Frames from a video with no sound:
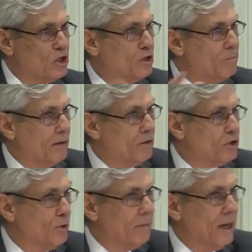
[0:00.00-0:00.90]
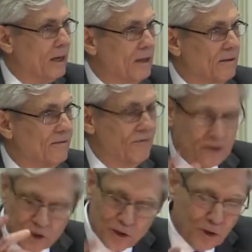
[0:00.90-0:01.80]
spiritual body,
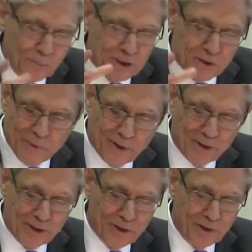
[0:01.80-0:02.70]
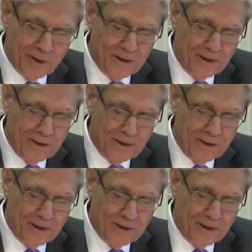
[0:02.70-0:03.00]
physical but spiritual.